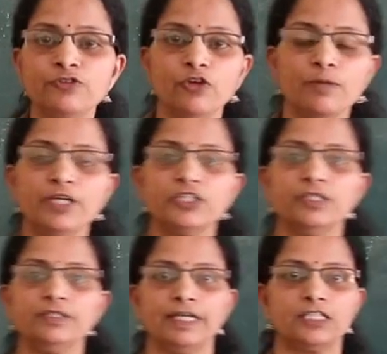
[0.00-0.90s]

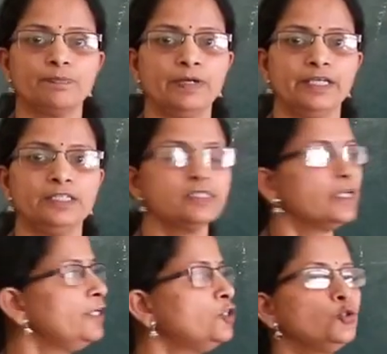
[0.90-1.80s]
formation takes place
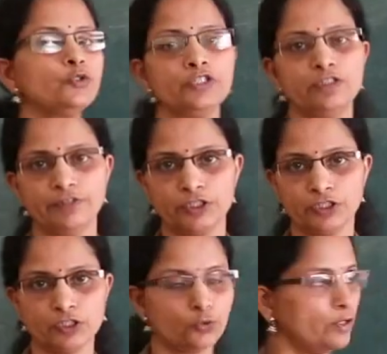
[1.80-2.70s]
in two situations